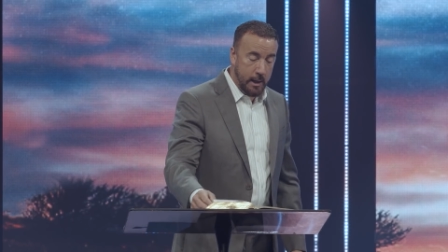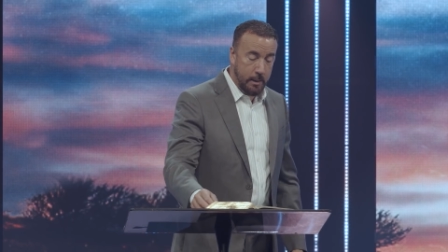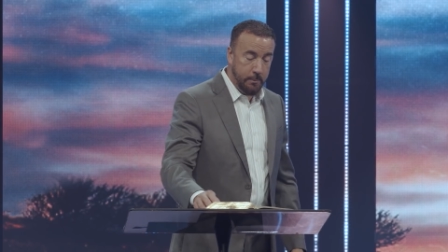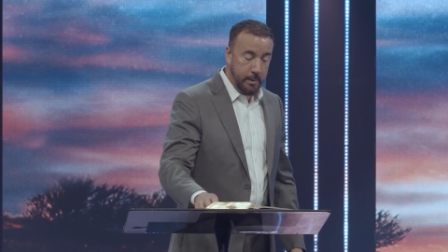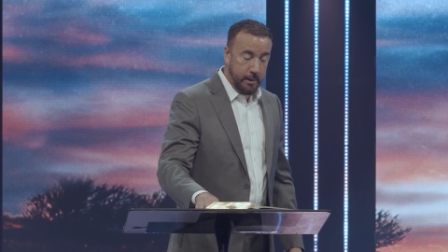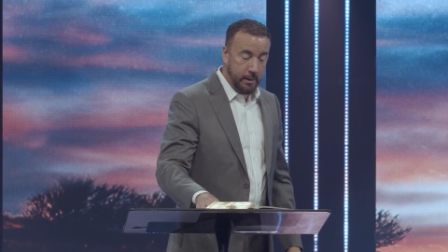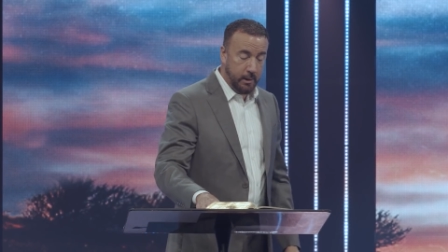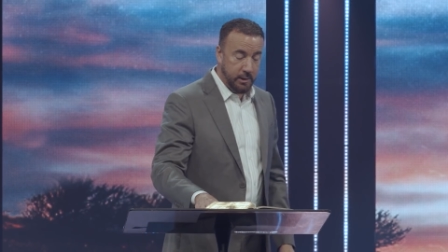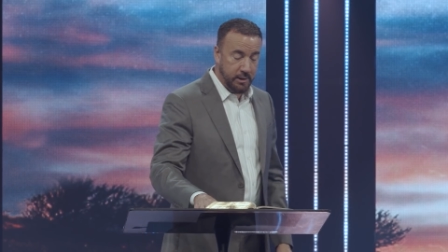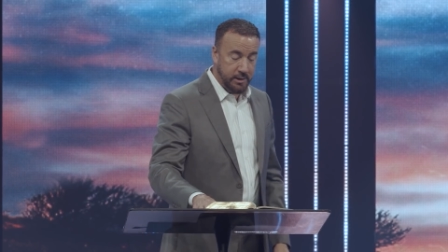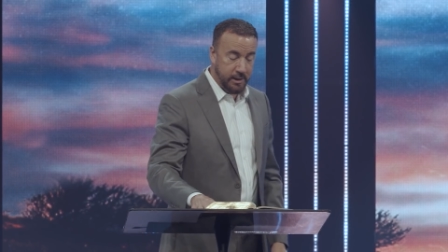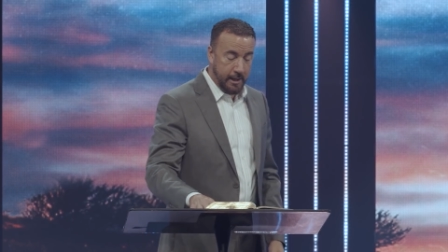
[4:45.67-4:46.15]

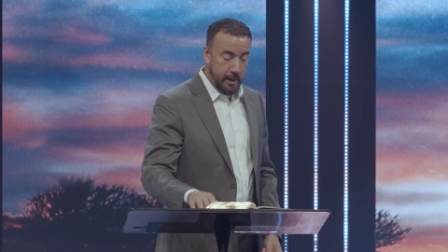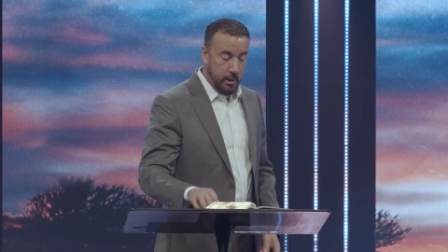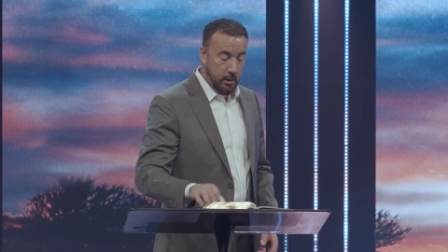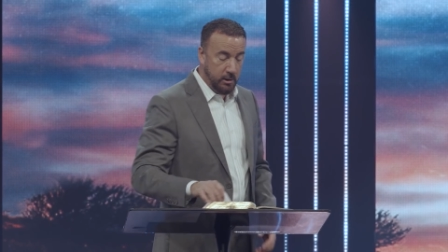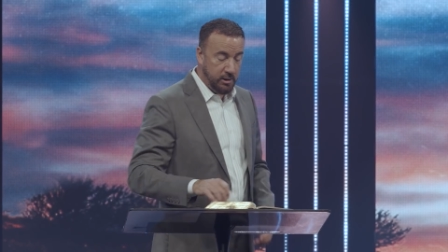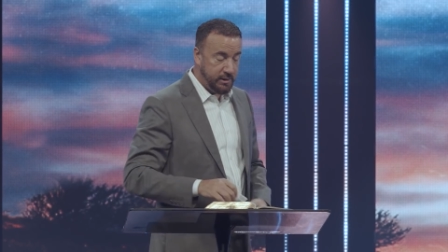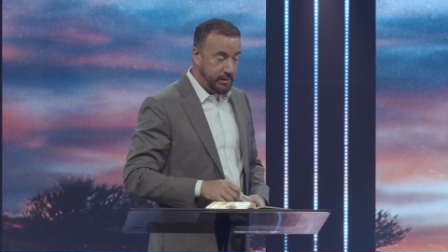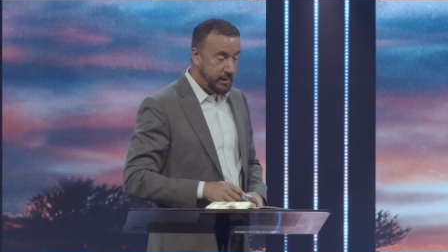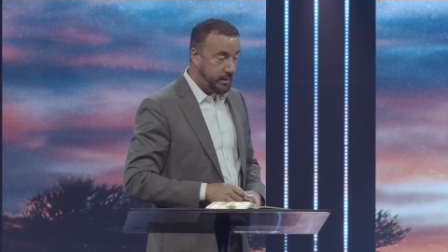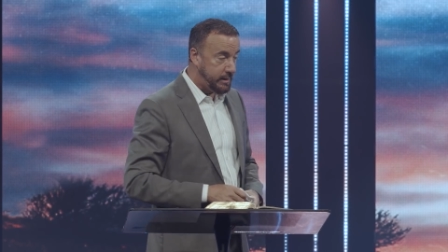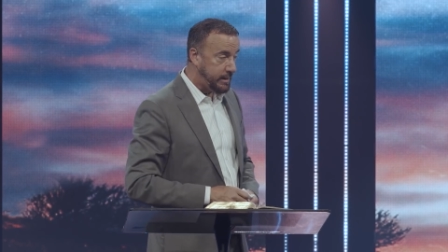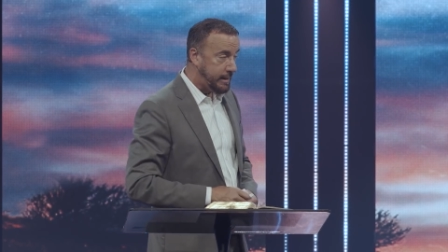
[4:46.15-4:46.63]
because
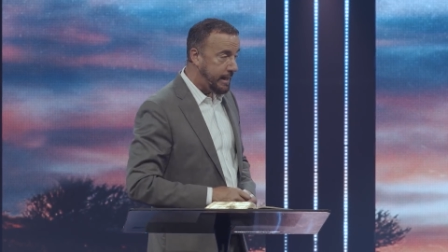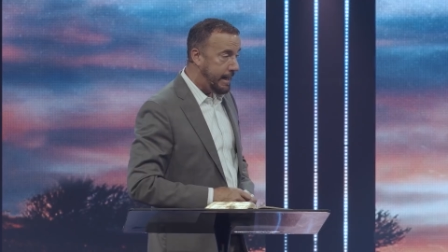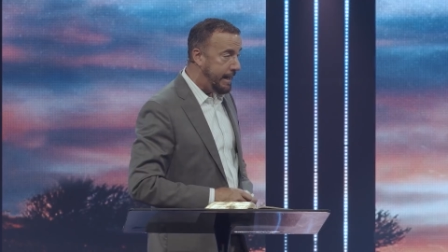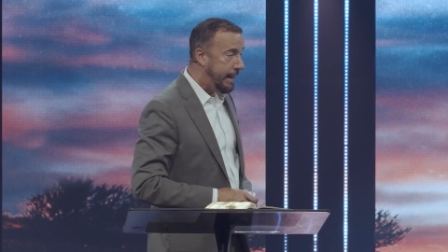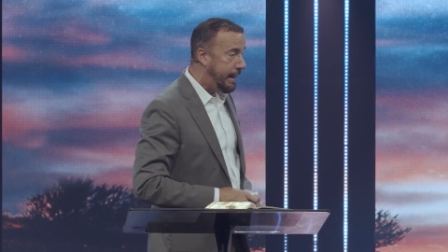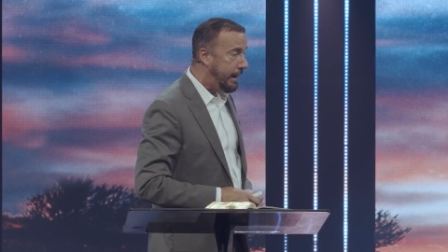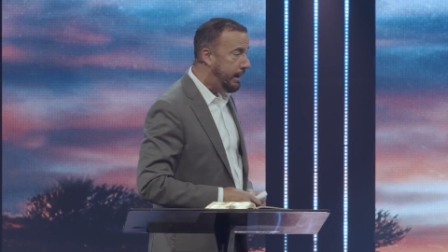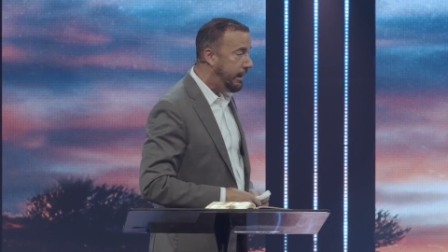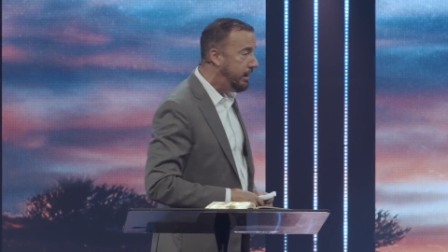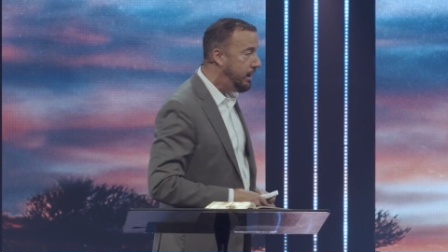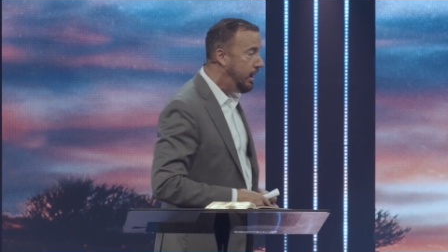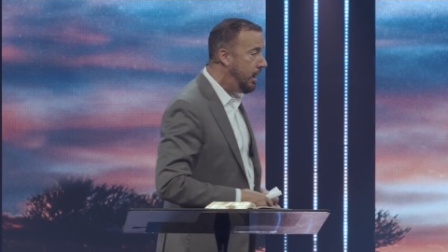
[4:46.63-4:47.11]
here's the
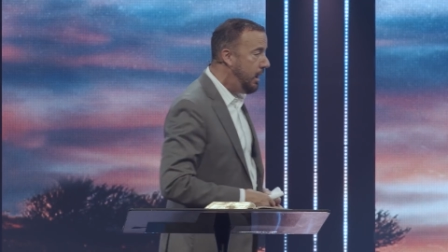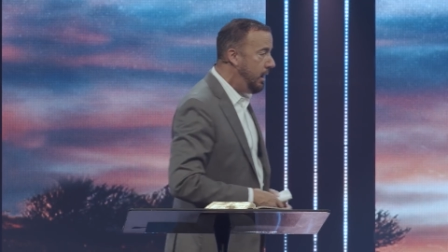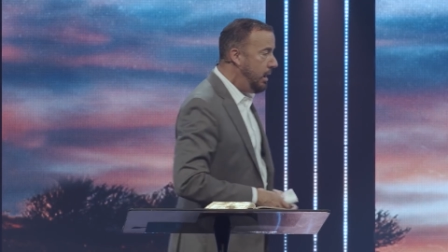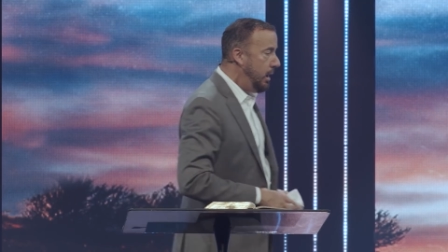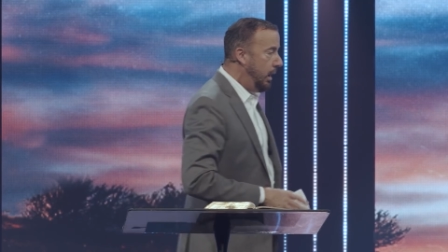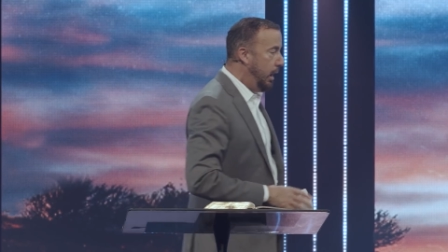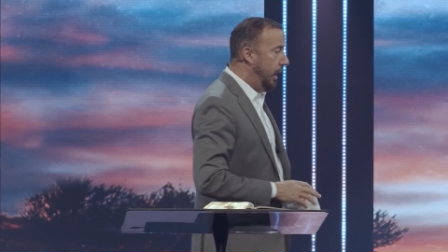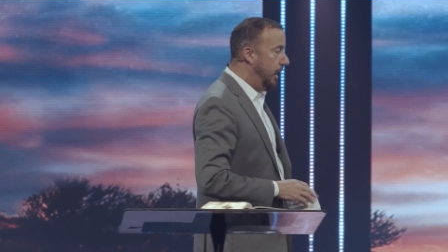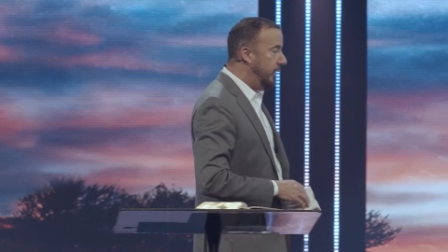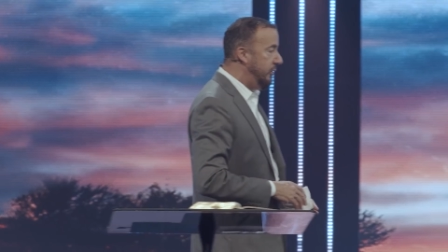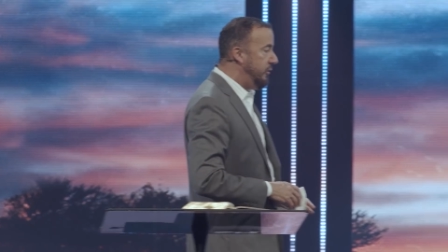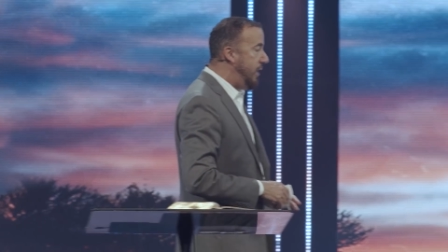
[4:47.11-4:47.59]
scene
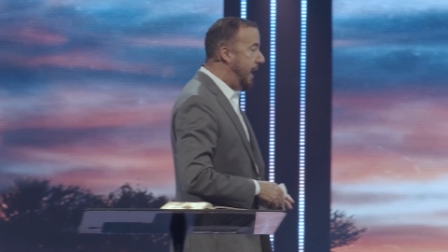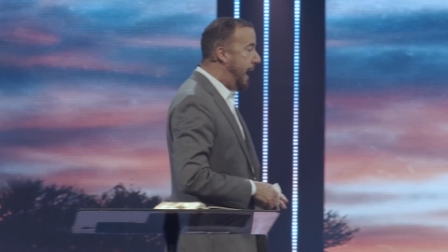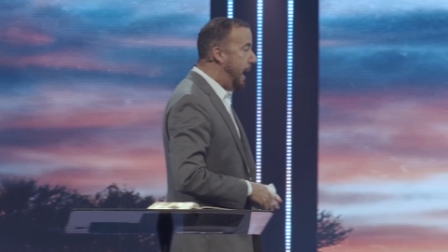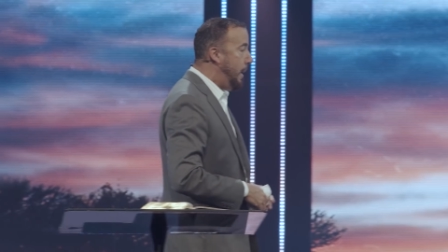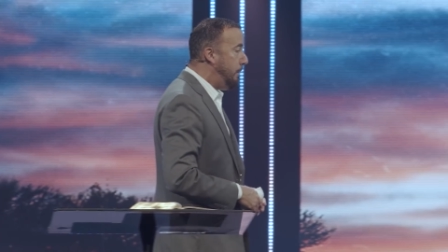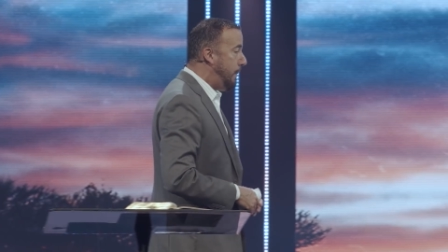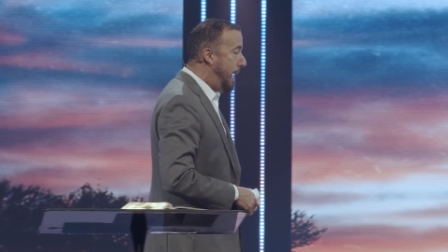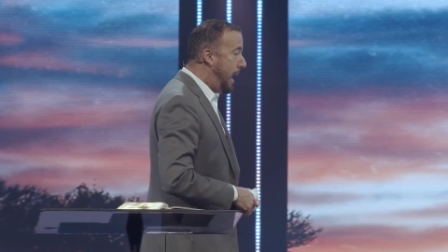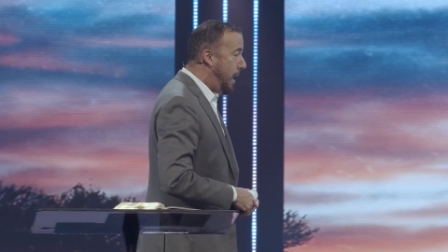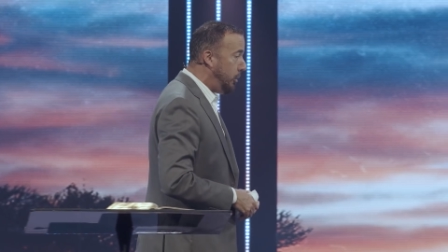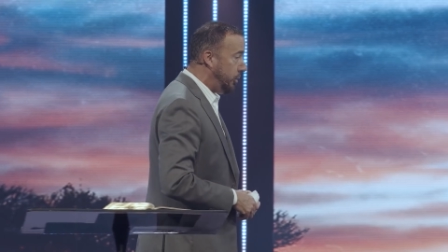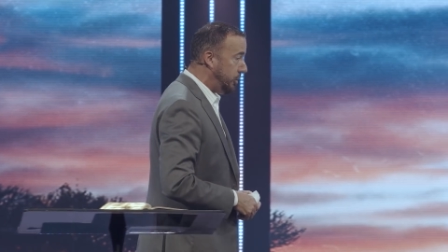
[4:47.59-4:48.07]
of that
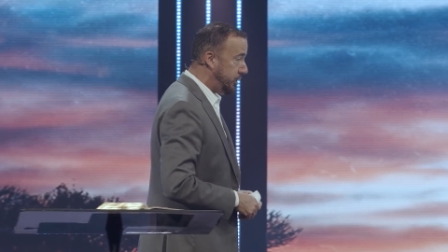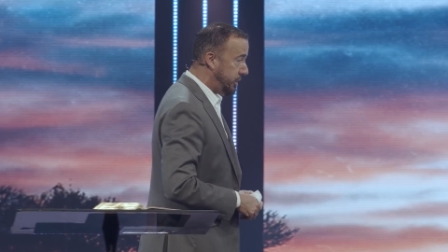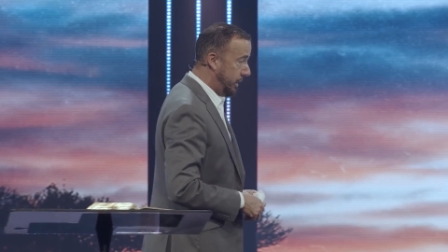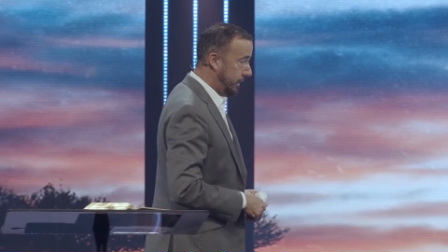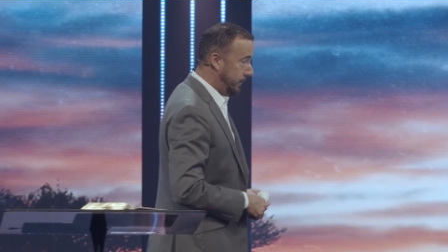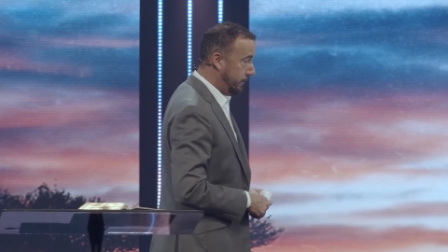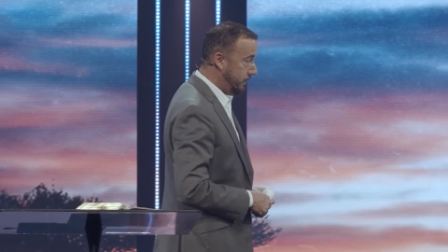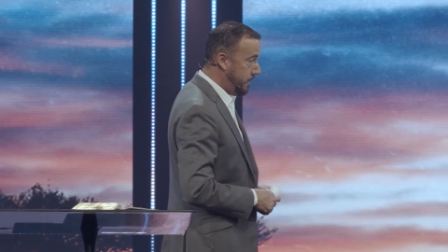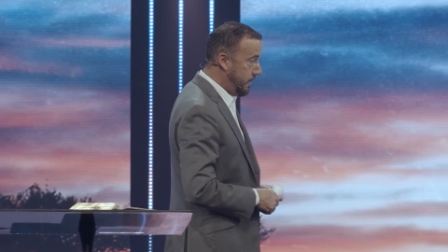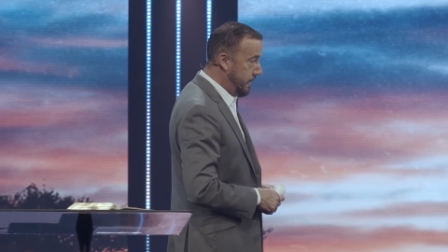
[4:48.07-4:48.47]
mountain.